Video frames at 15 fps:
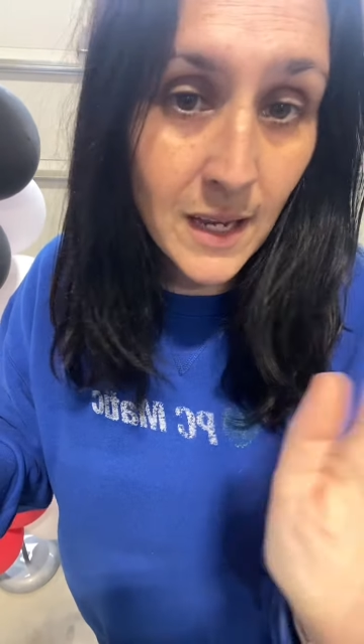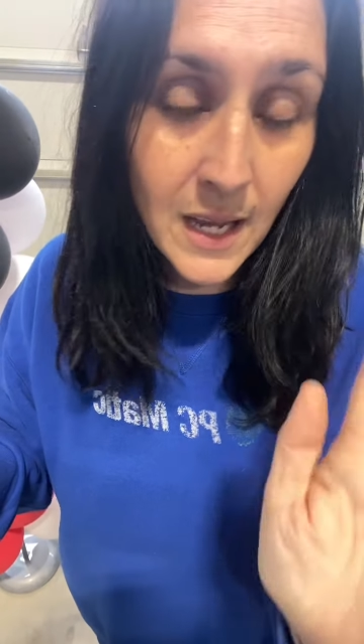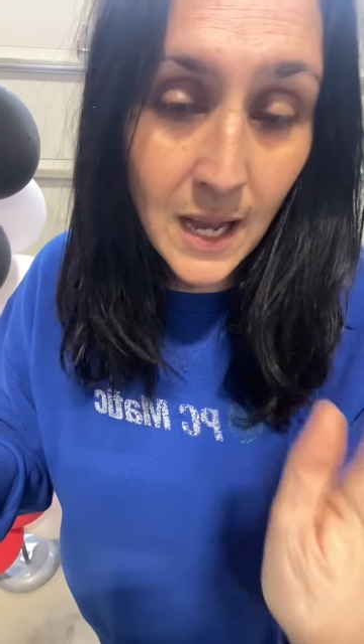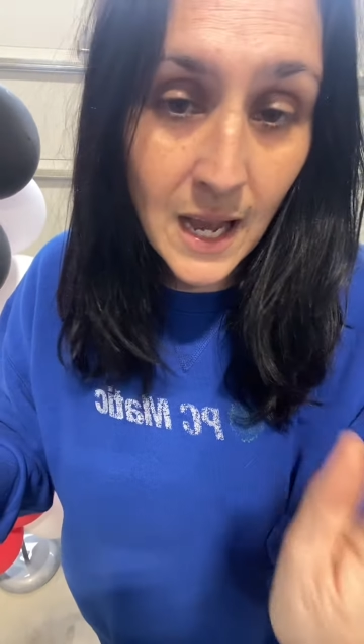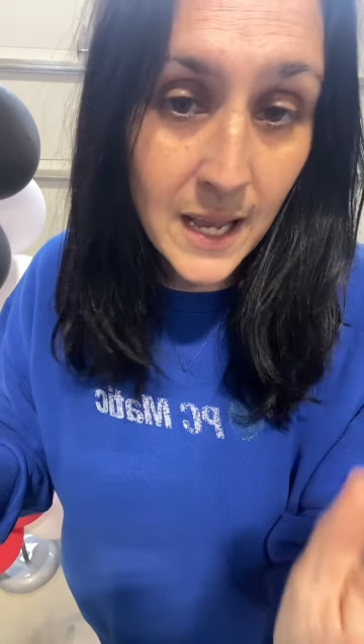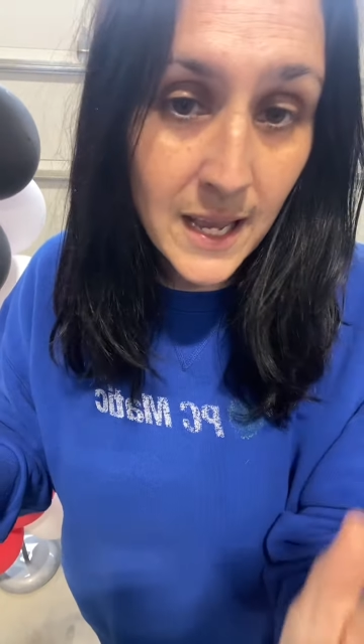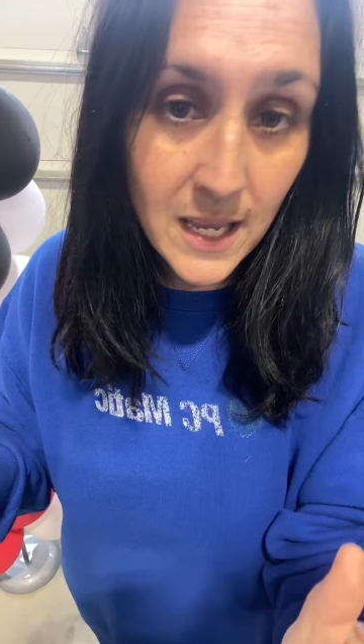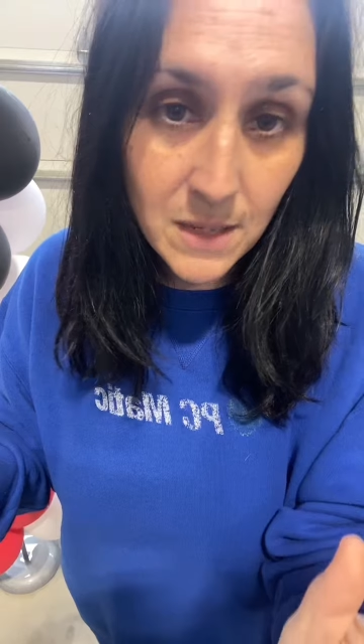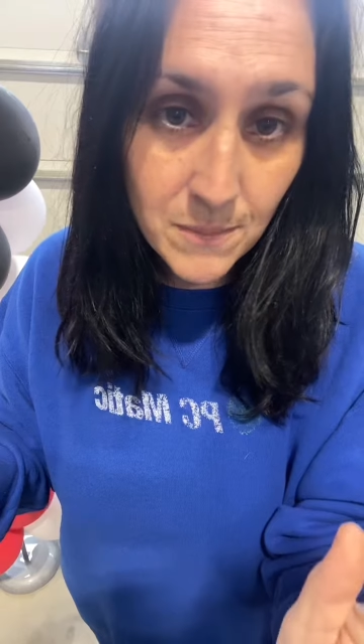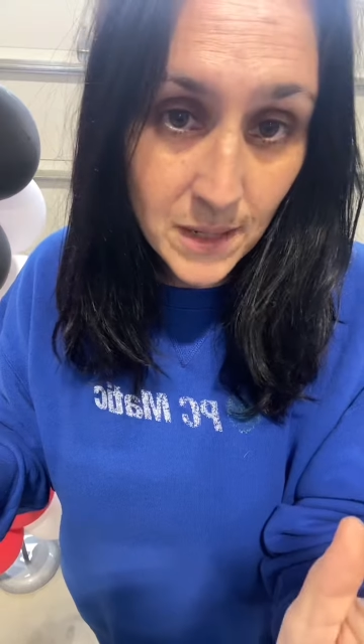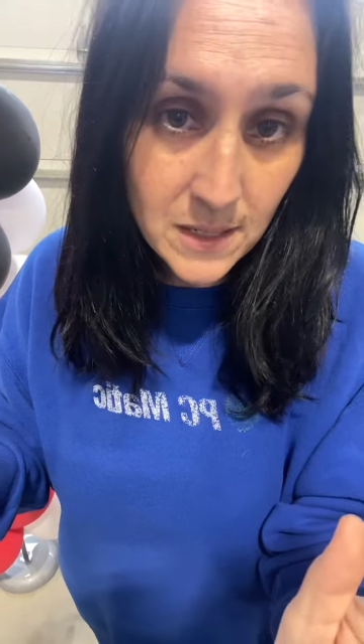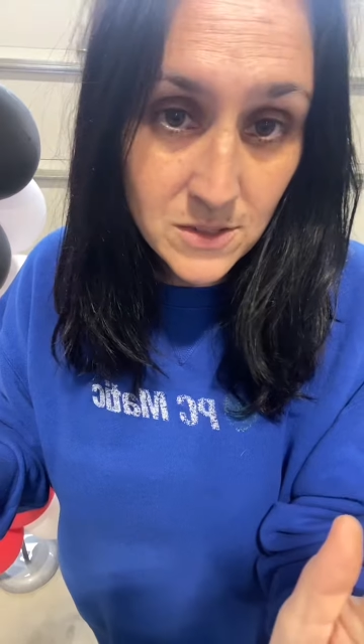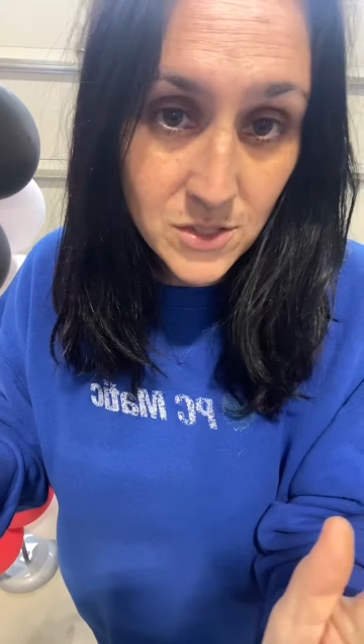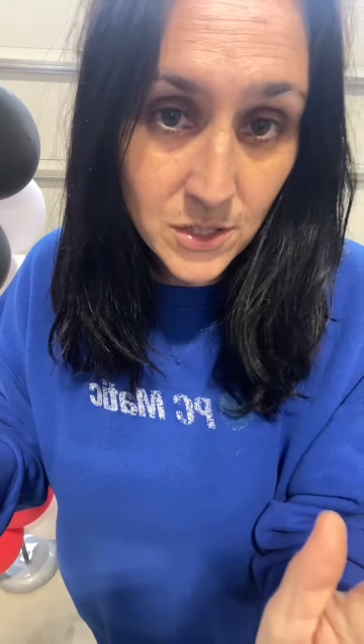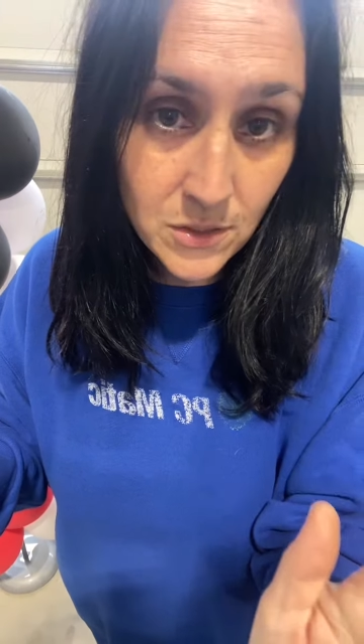I hate
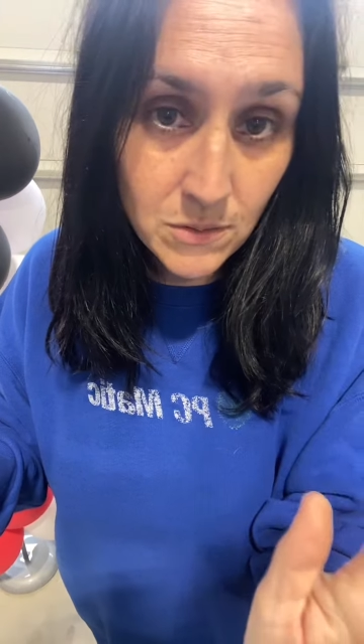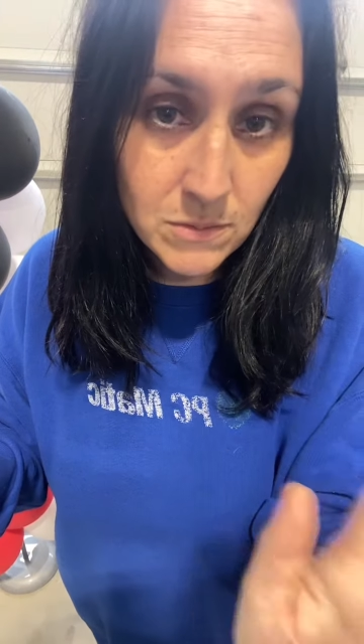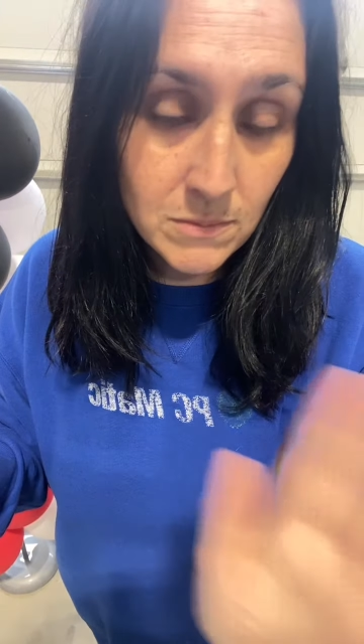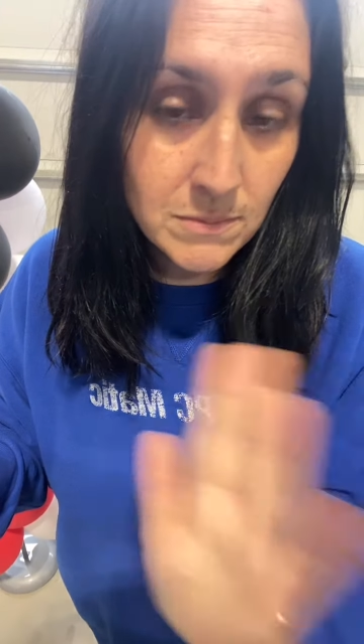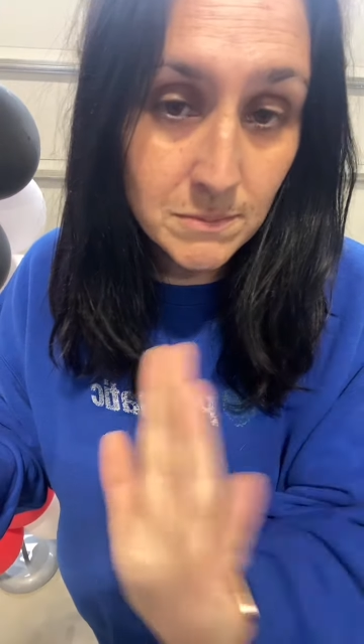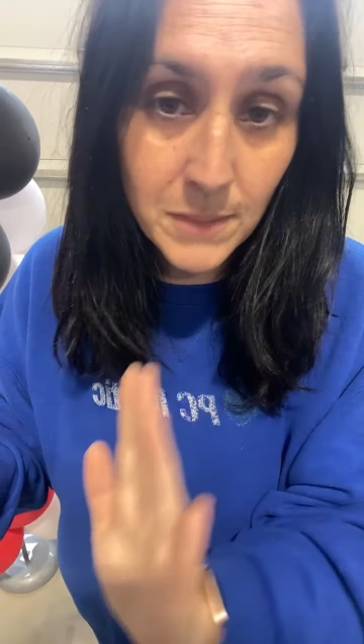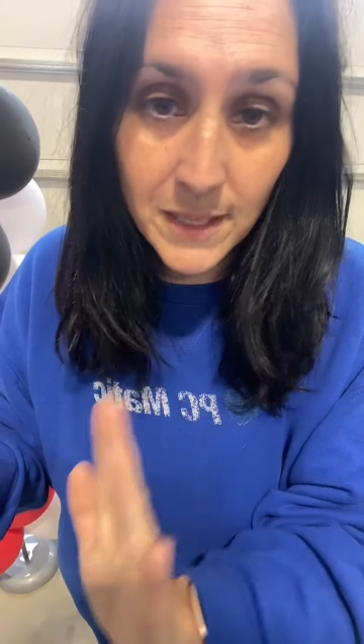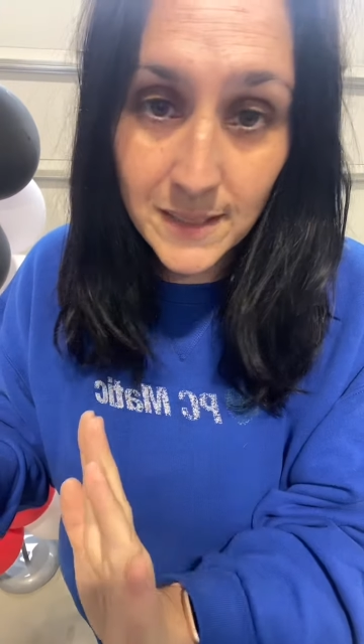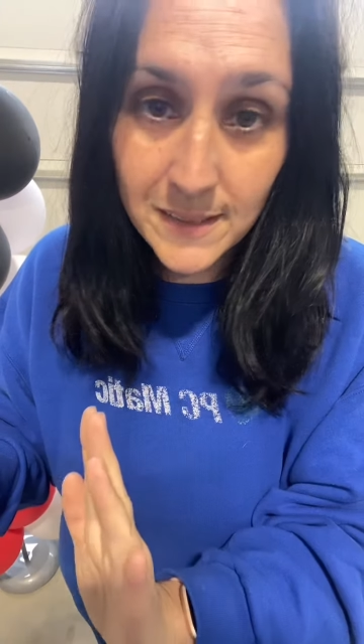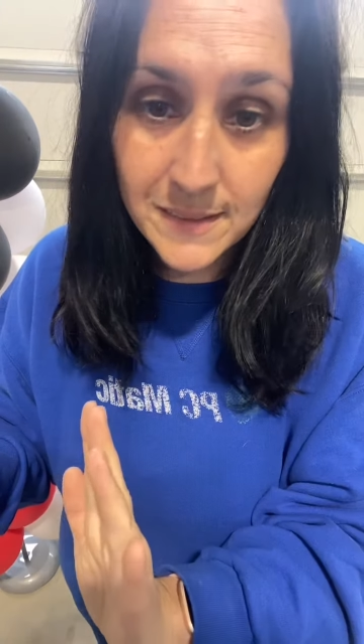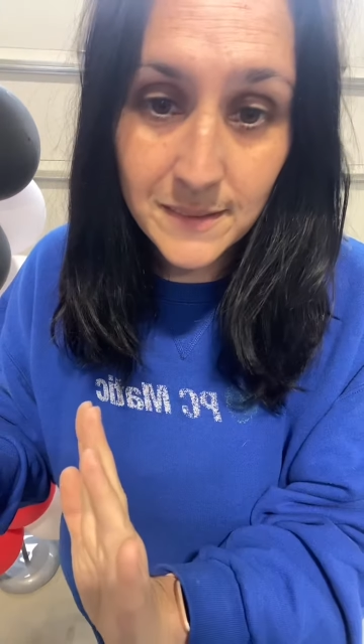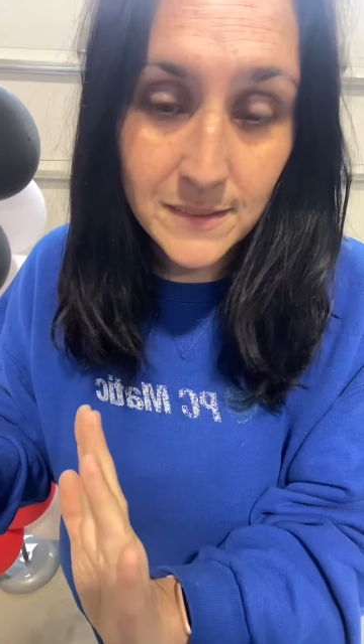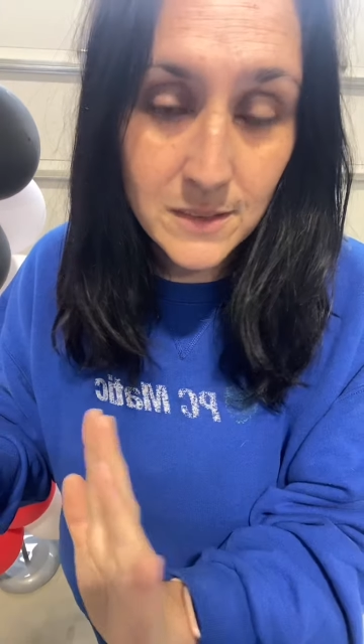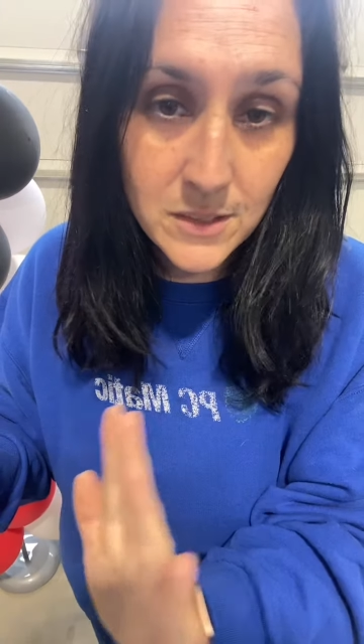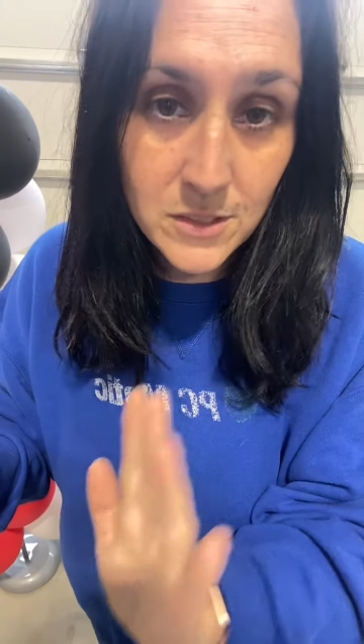math too, but
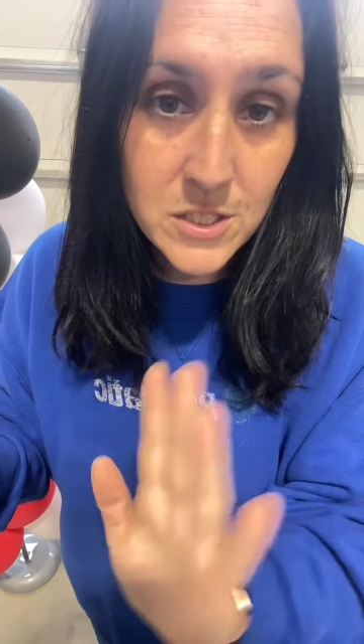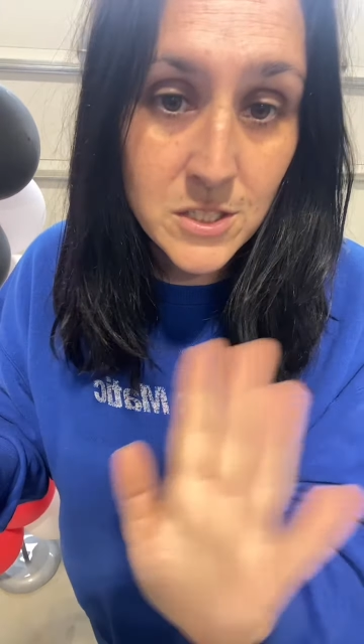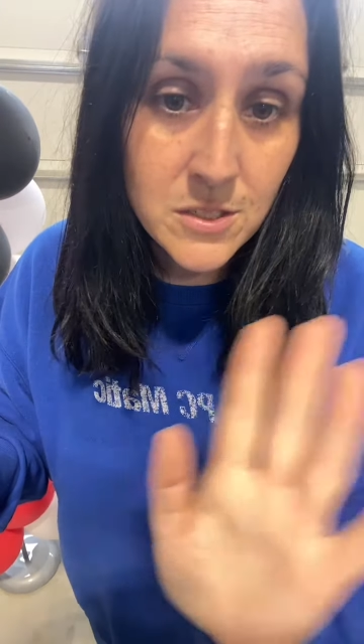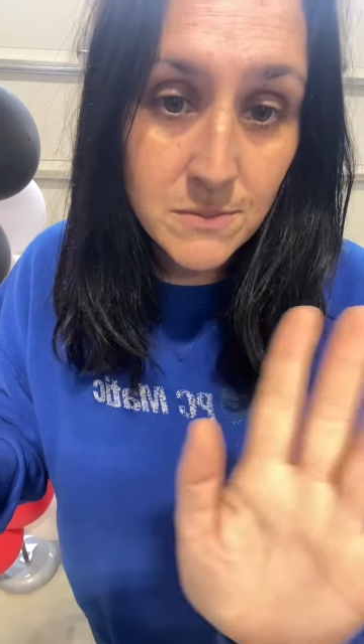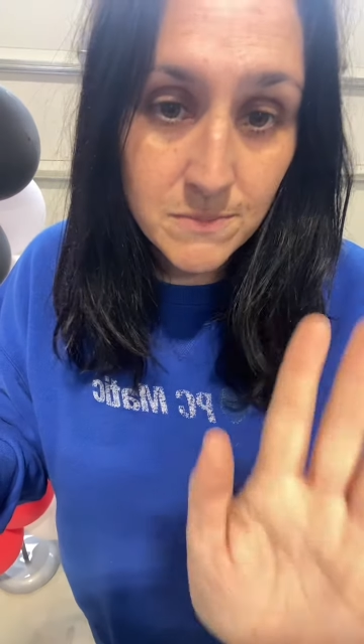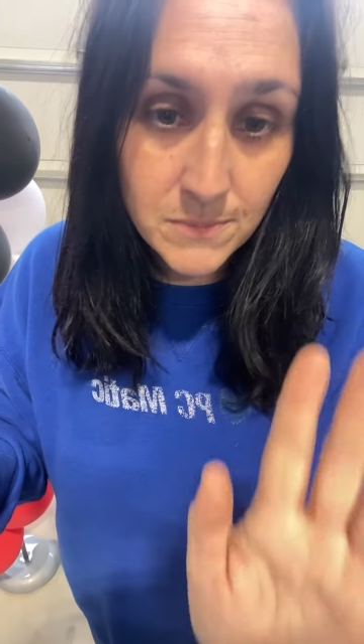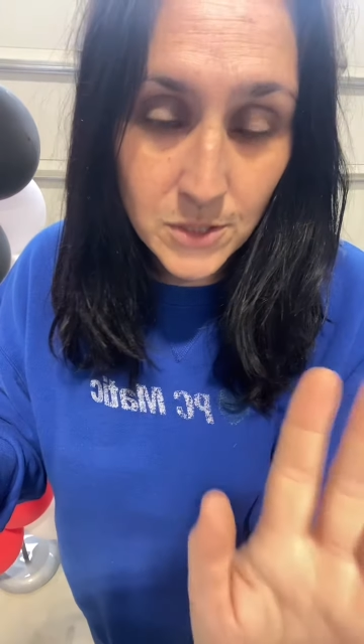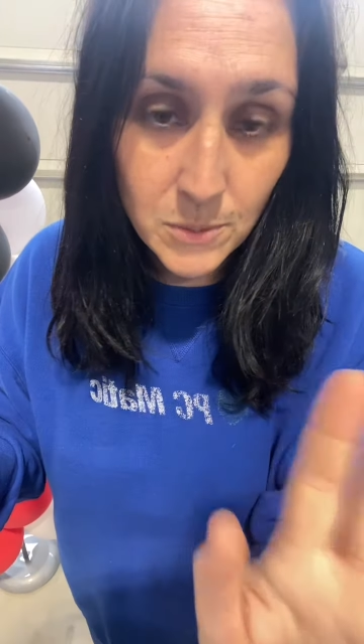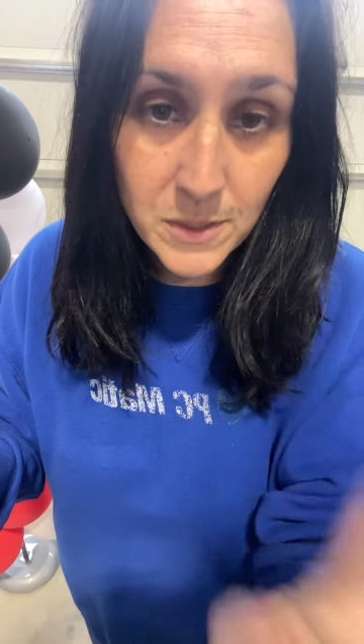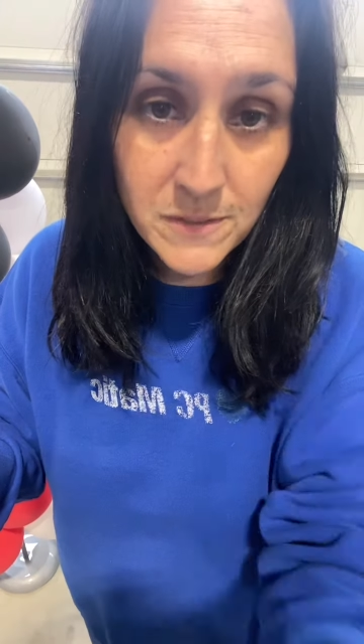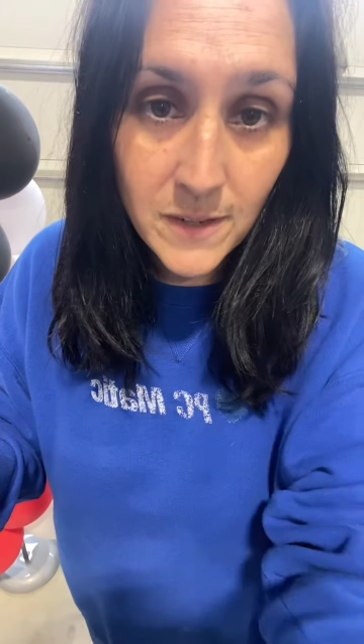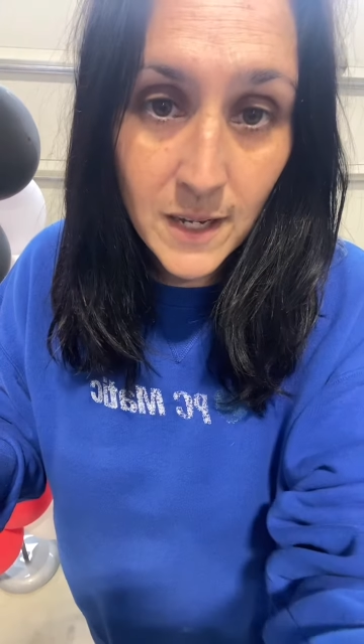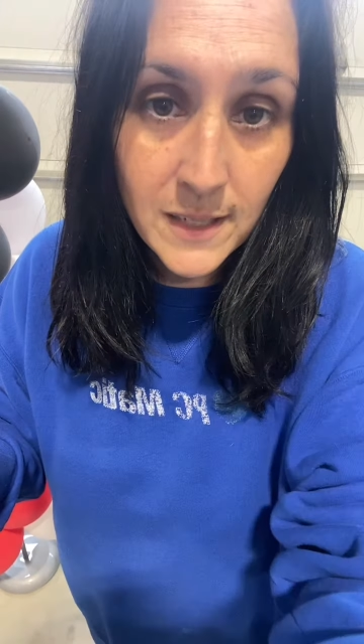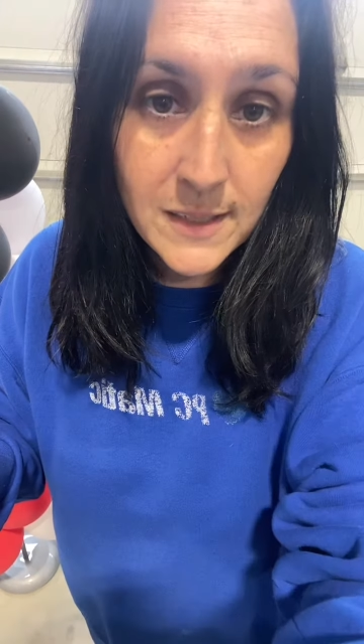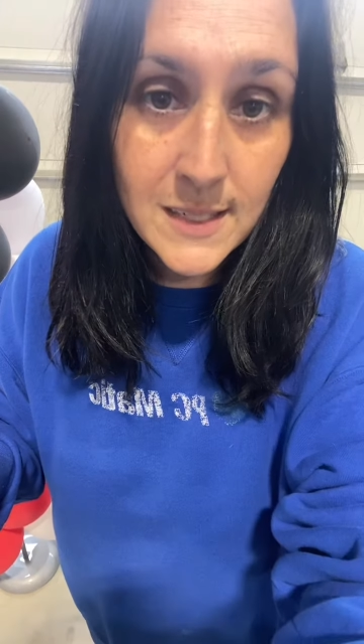you'll be fine.